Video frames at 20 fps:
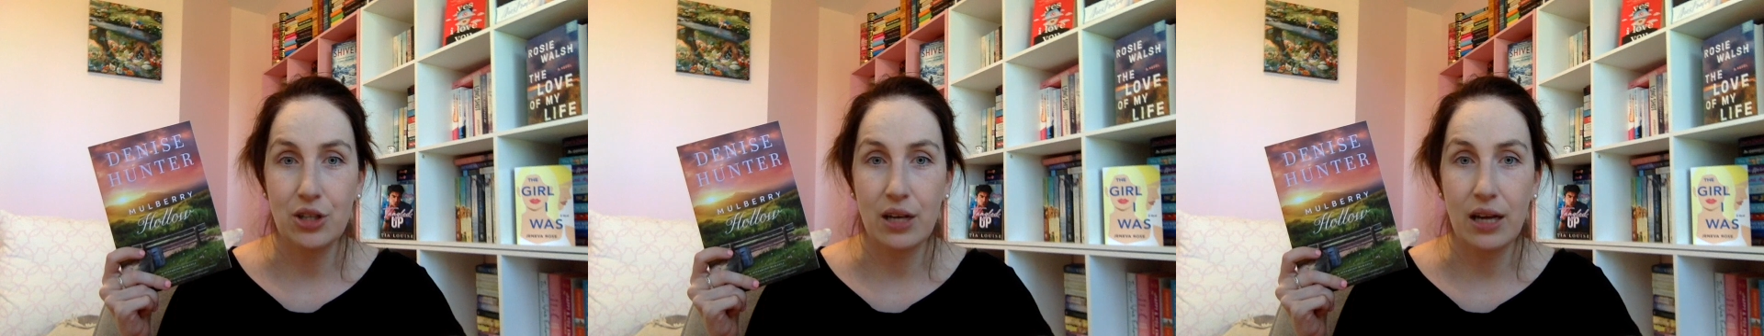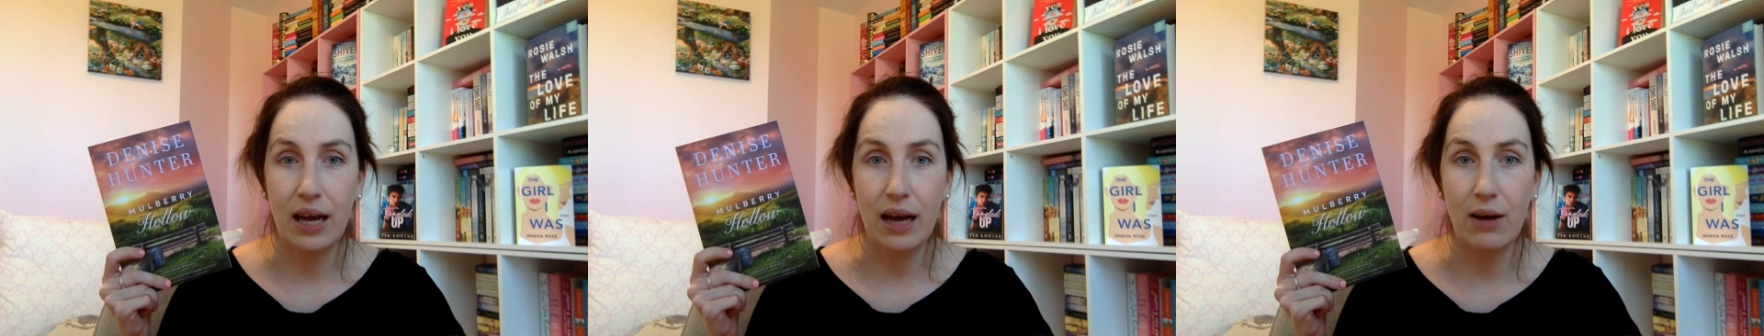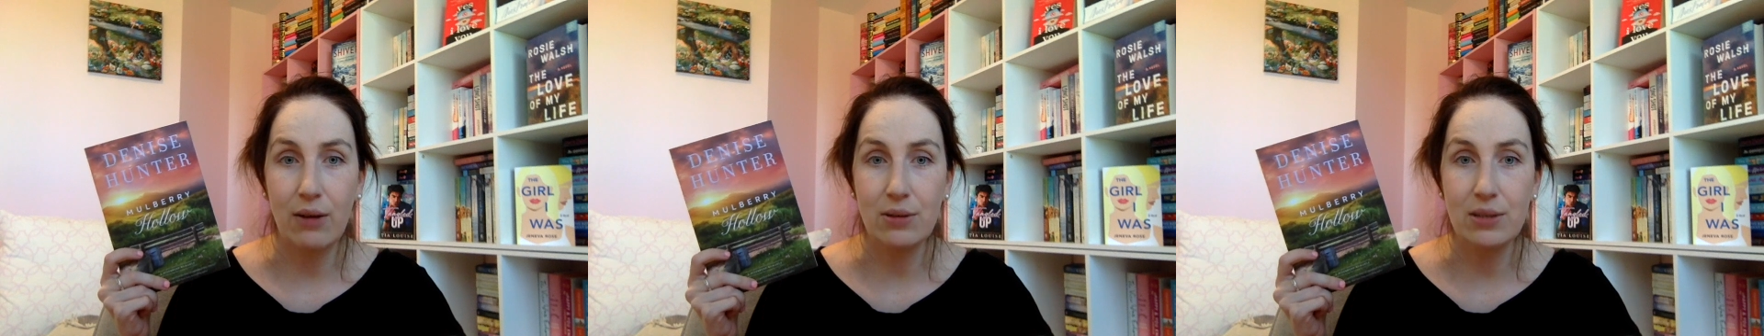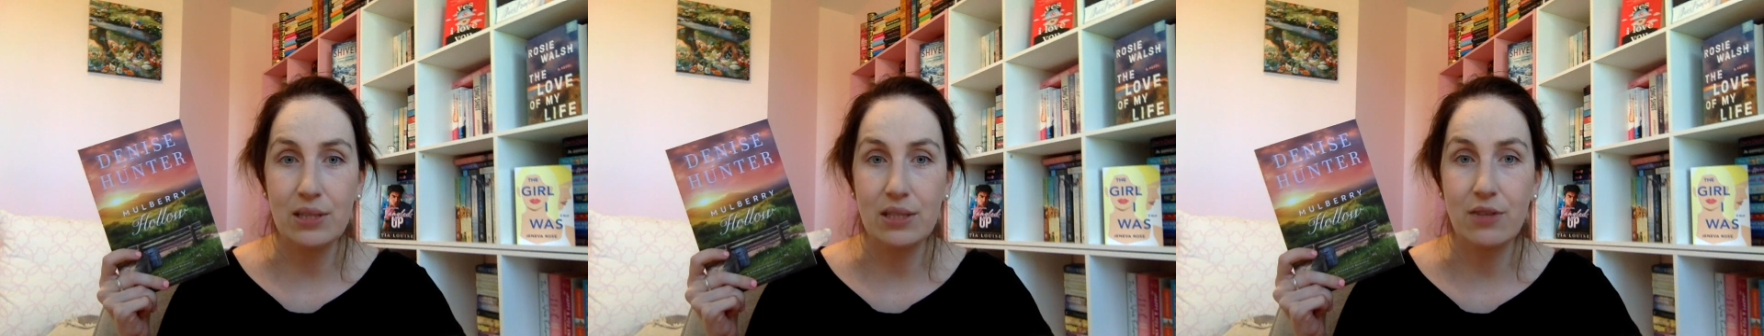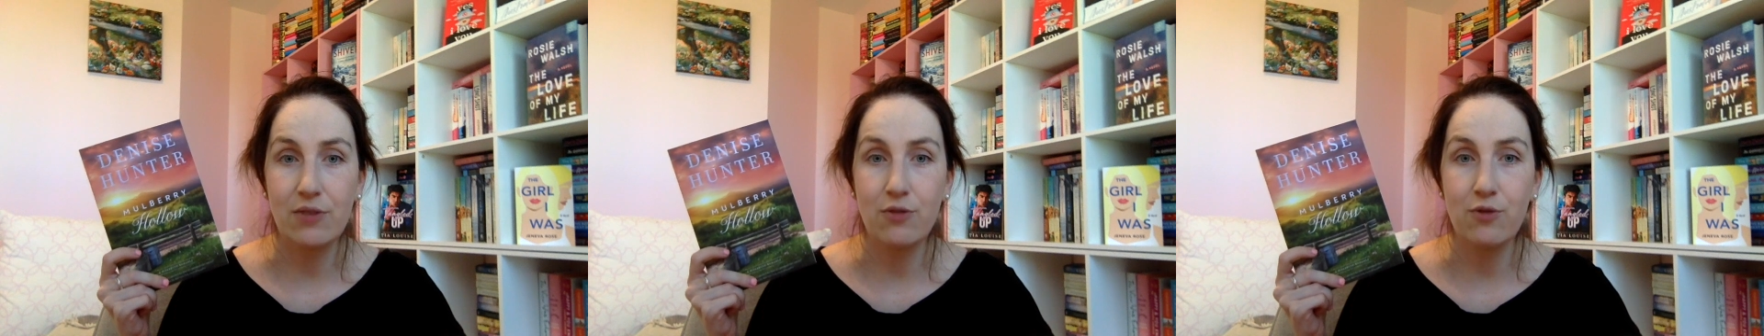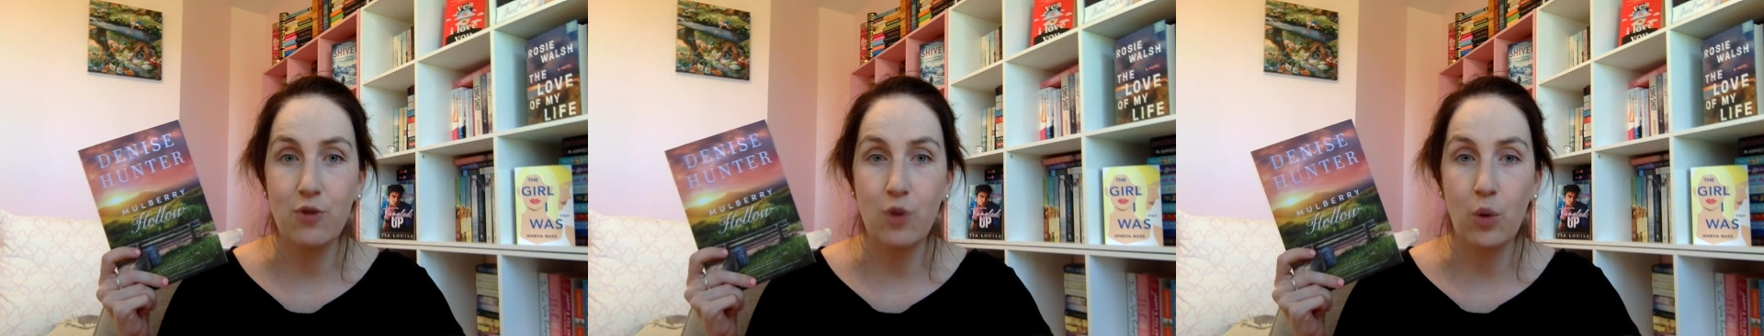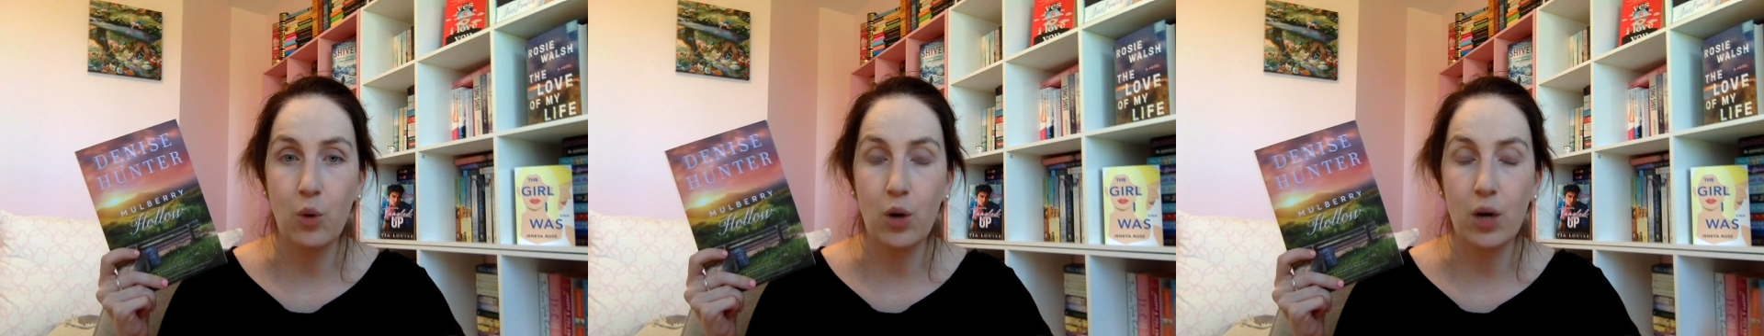house
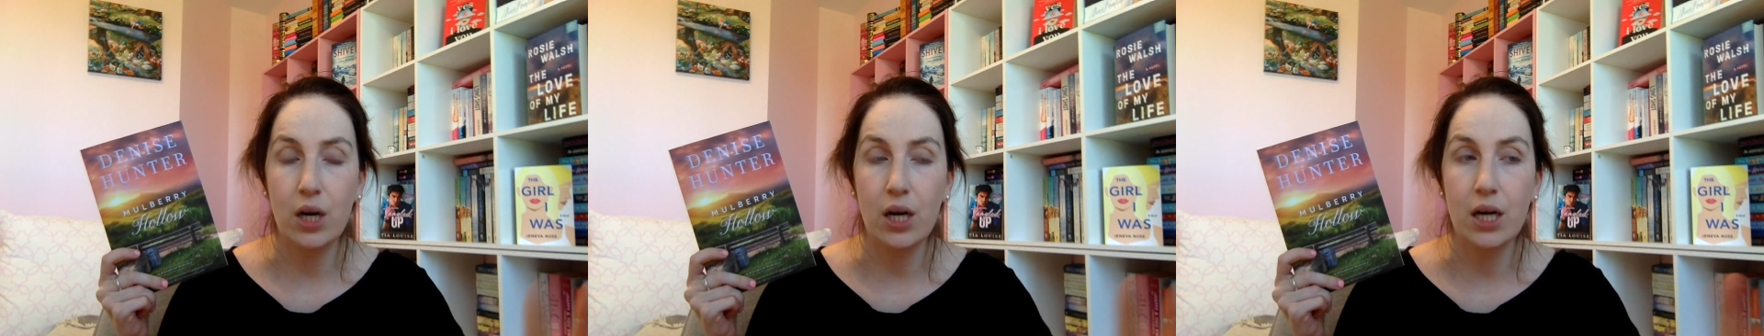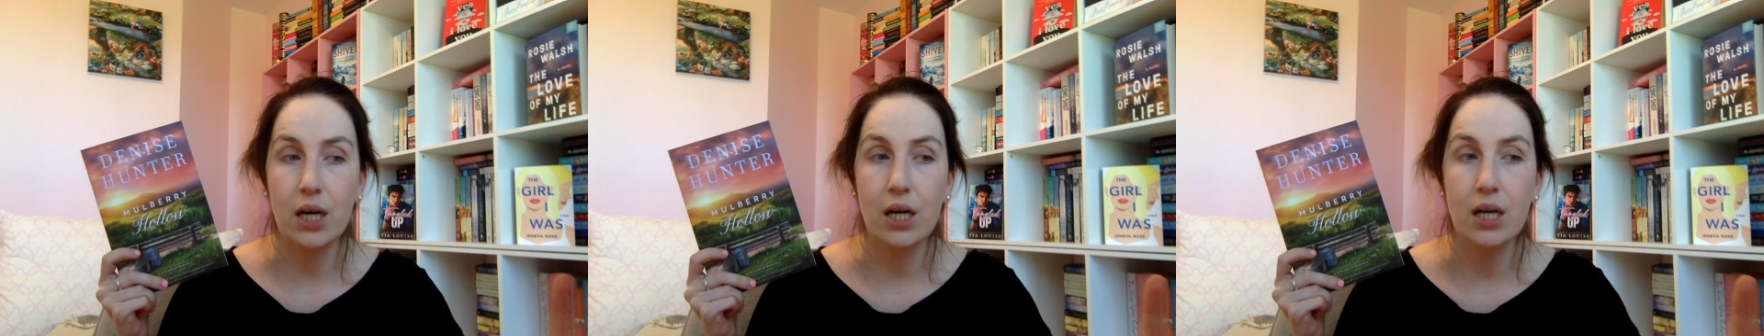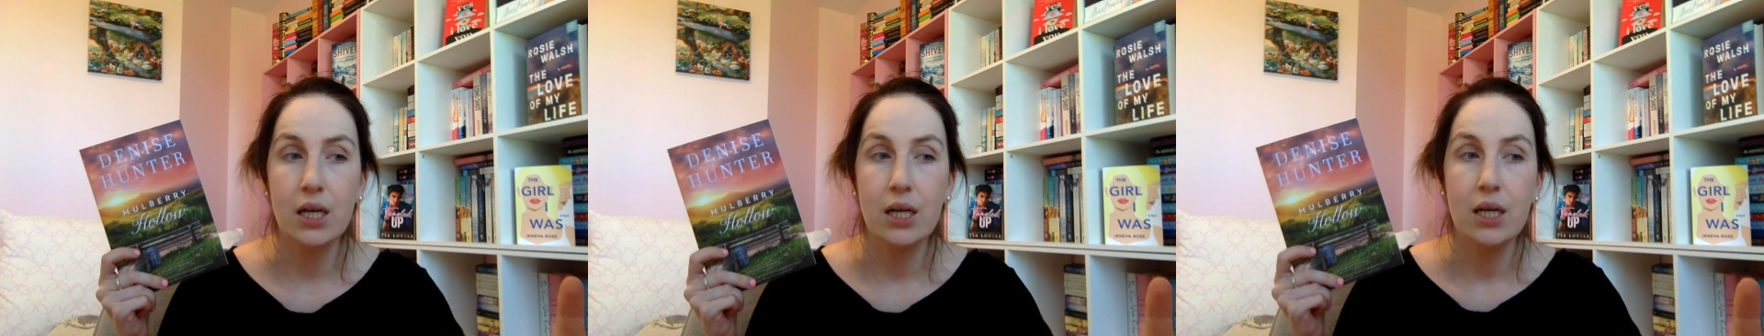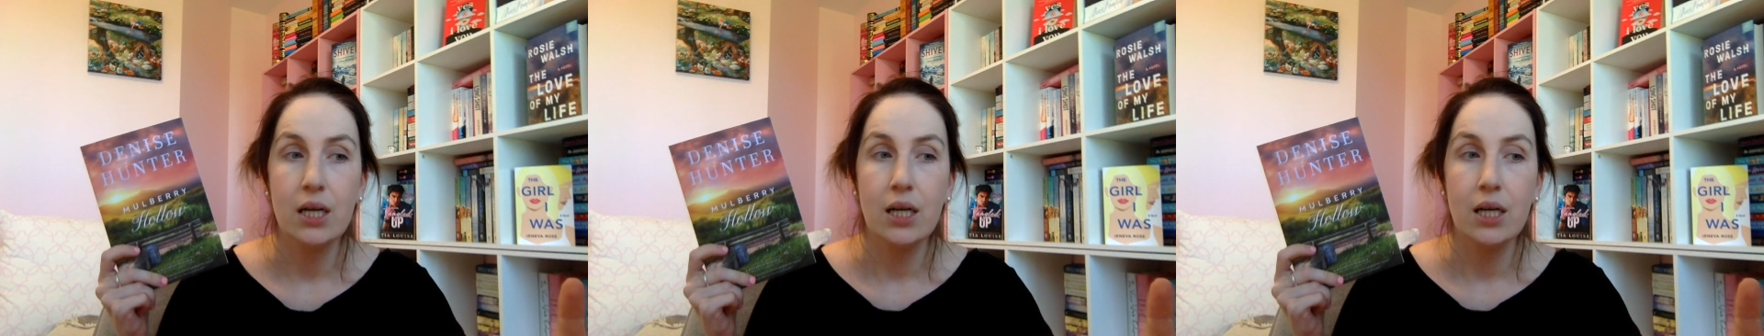for